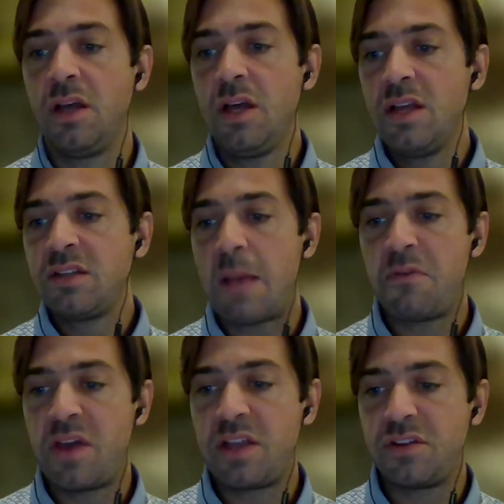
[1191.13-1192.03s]
the
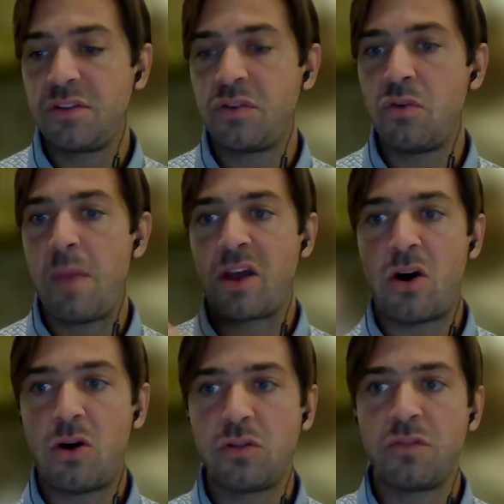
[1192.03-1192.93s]
type of agents who make
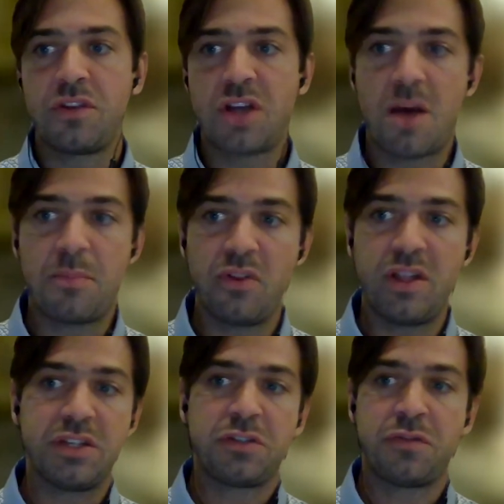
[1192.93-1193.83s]
all of the top
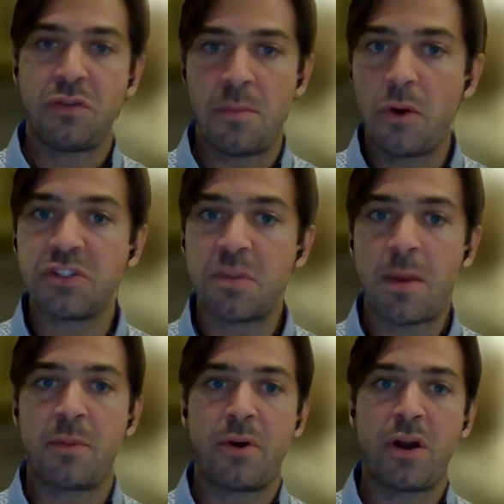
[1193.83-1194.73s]
lists for the most
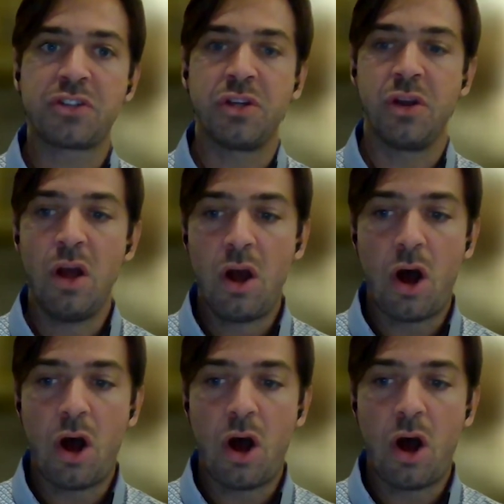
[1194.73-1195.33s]
amount of production.